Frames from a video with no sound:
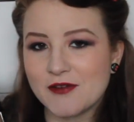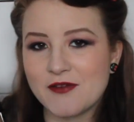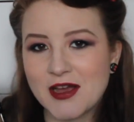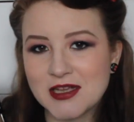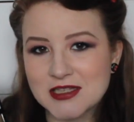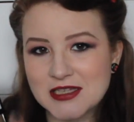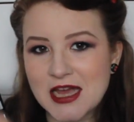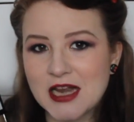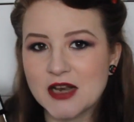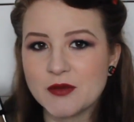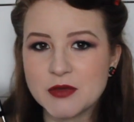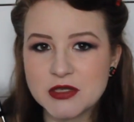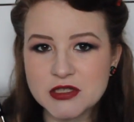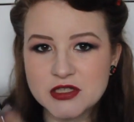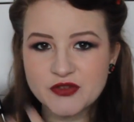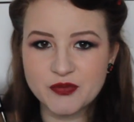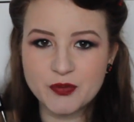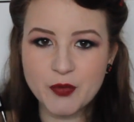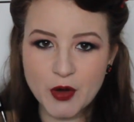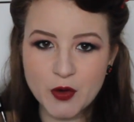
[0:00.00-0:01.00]
of has elements
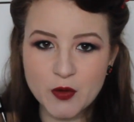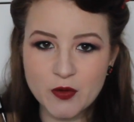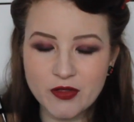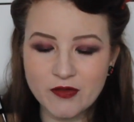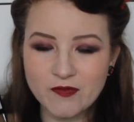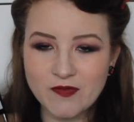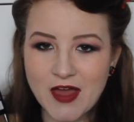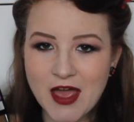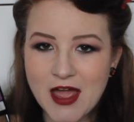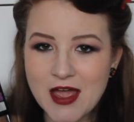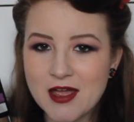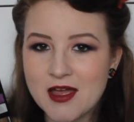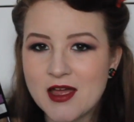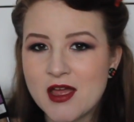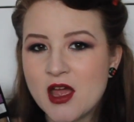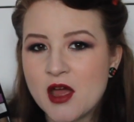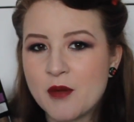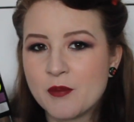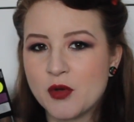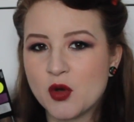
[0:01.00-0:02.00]
of both in there,
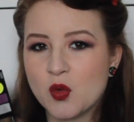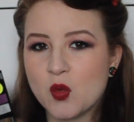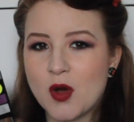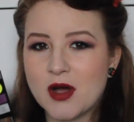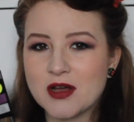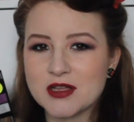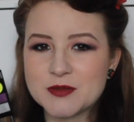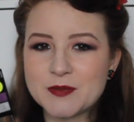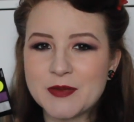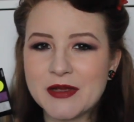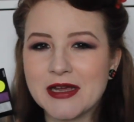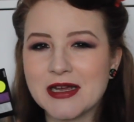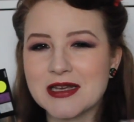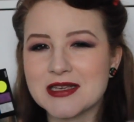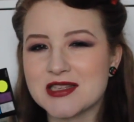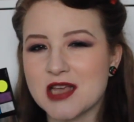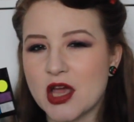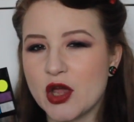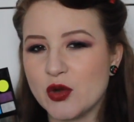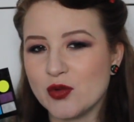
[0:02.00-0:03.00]
but whilst being
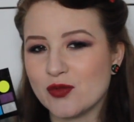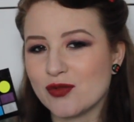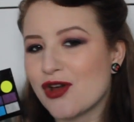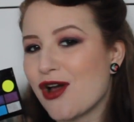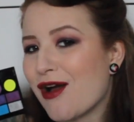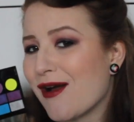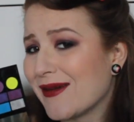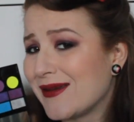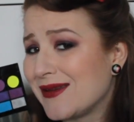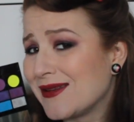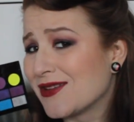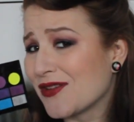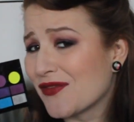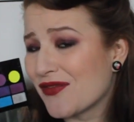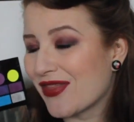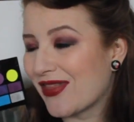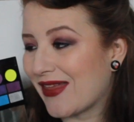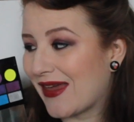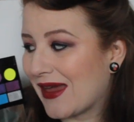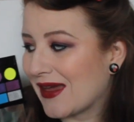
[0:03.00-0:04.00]
its own kind of
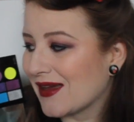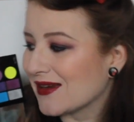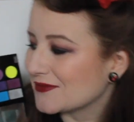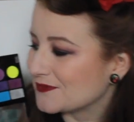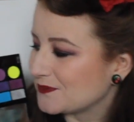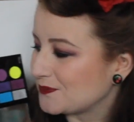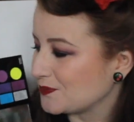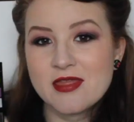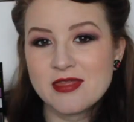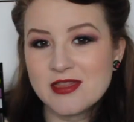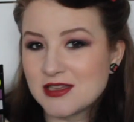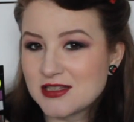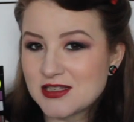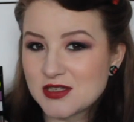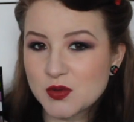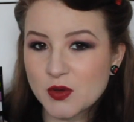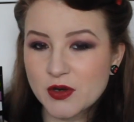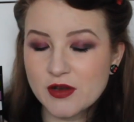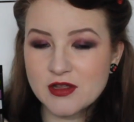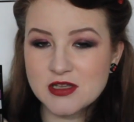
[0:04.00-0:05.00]
thing. This is
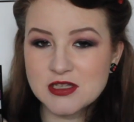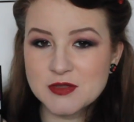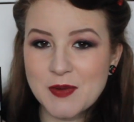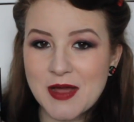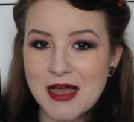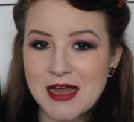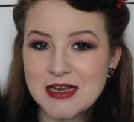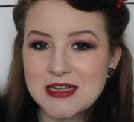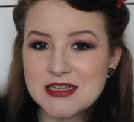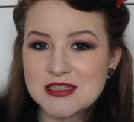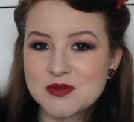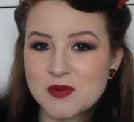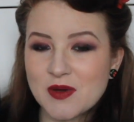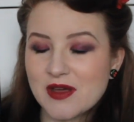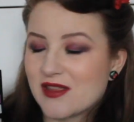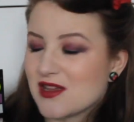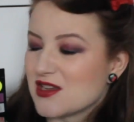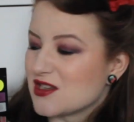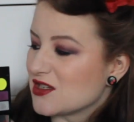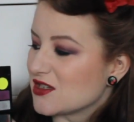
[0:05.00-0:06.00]
one of those palettes where
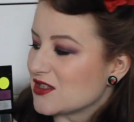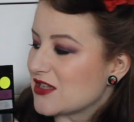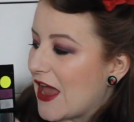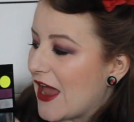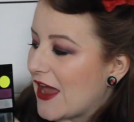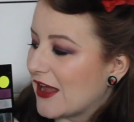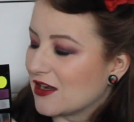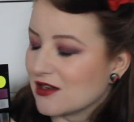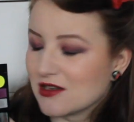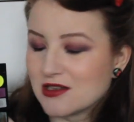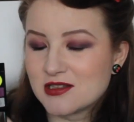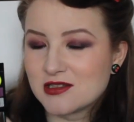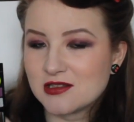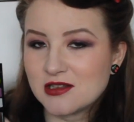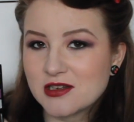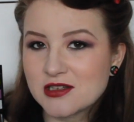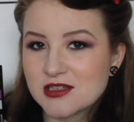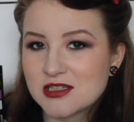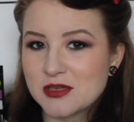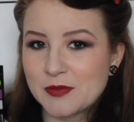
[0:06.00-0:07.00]
there's just endless
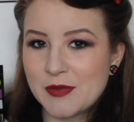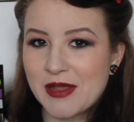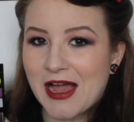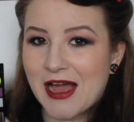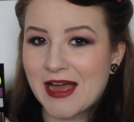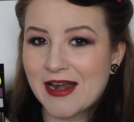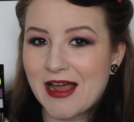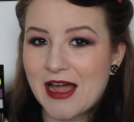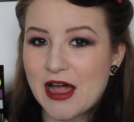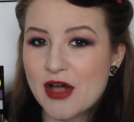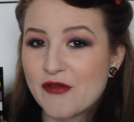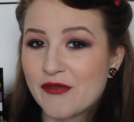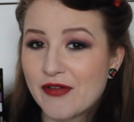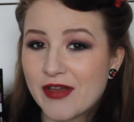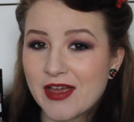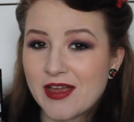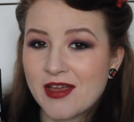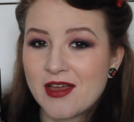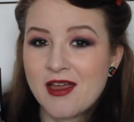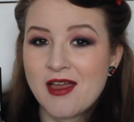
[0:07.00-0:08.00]
looks to be had out of
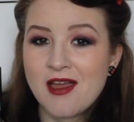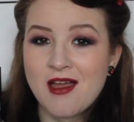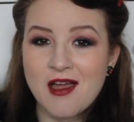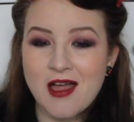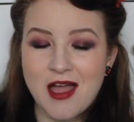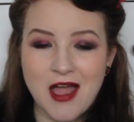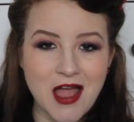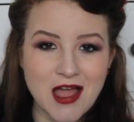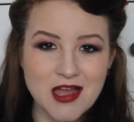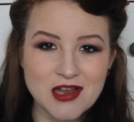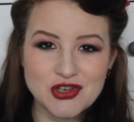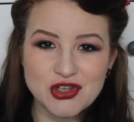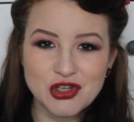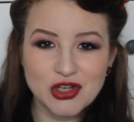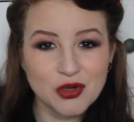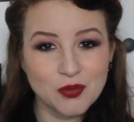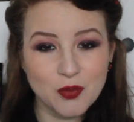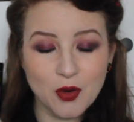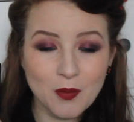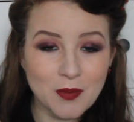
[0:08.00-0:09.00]
it, and you
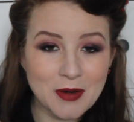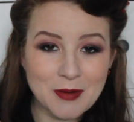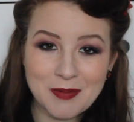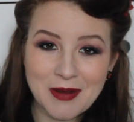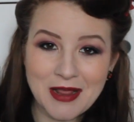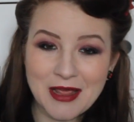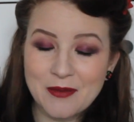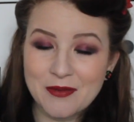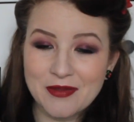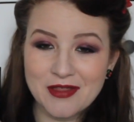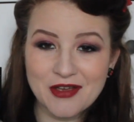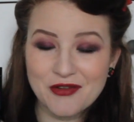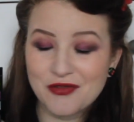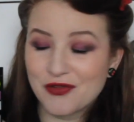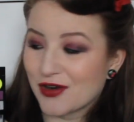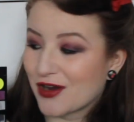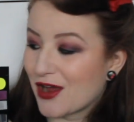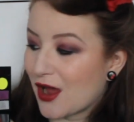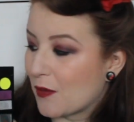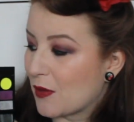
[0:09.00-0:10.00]
could probably play with it for
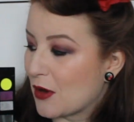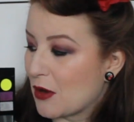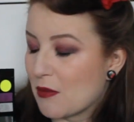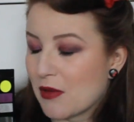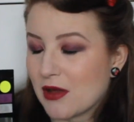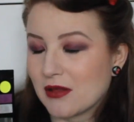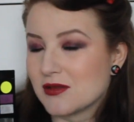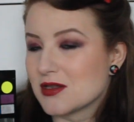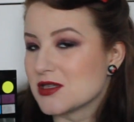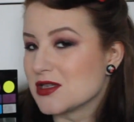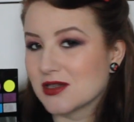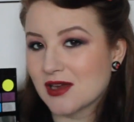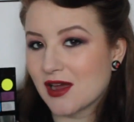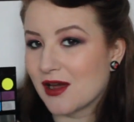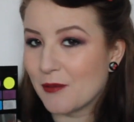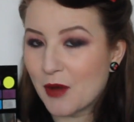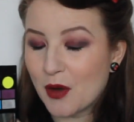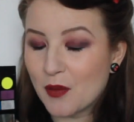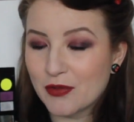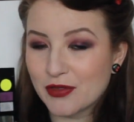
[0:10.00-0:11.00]
a couple of months and
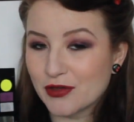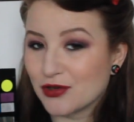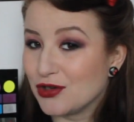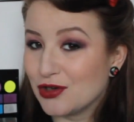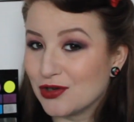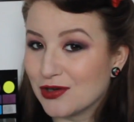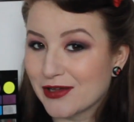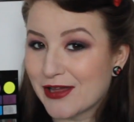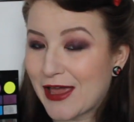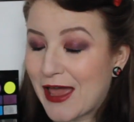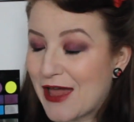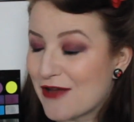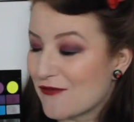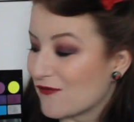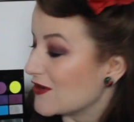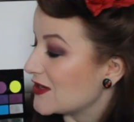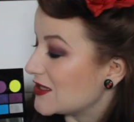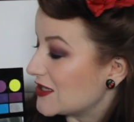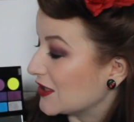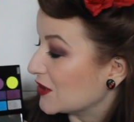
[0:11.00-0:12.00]
come up with a new look
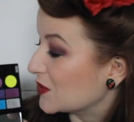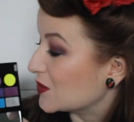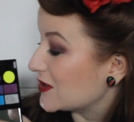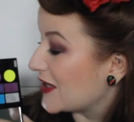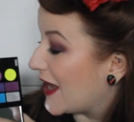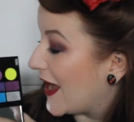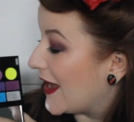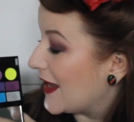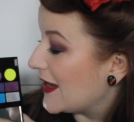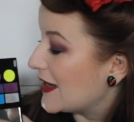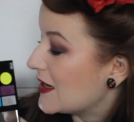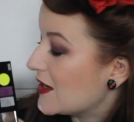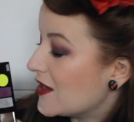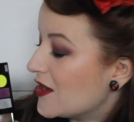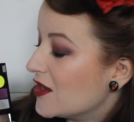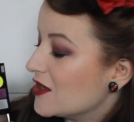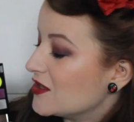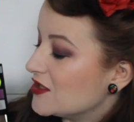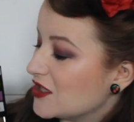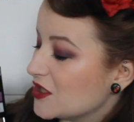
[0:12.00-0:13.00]
every single day
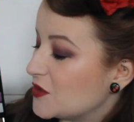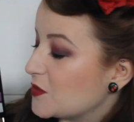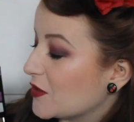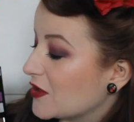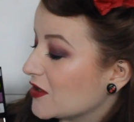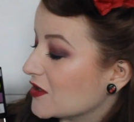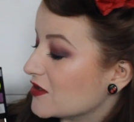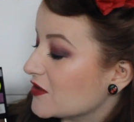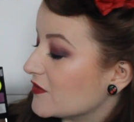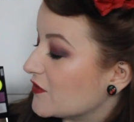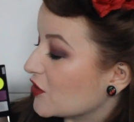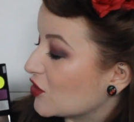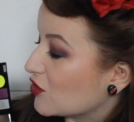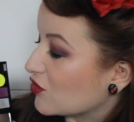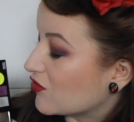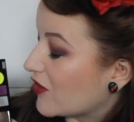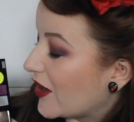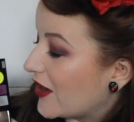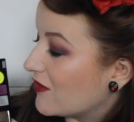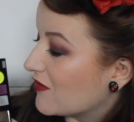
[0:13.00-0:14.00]
just because of the
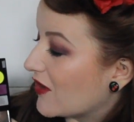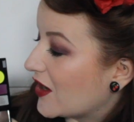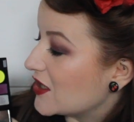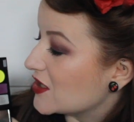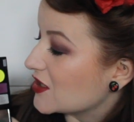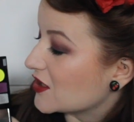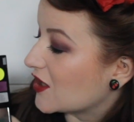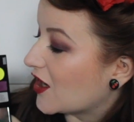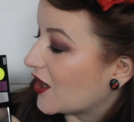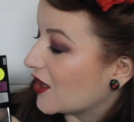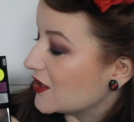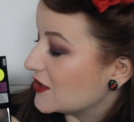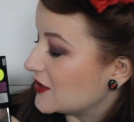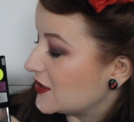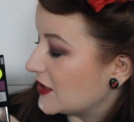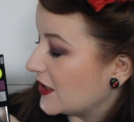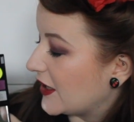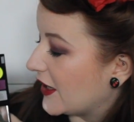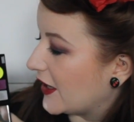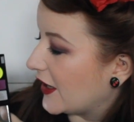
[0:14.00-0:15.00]
great range in colours
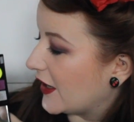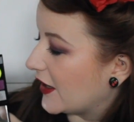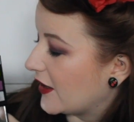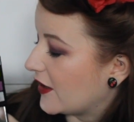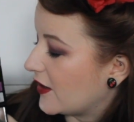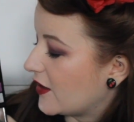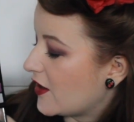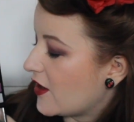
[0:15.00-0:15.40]
in here.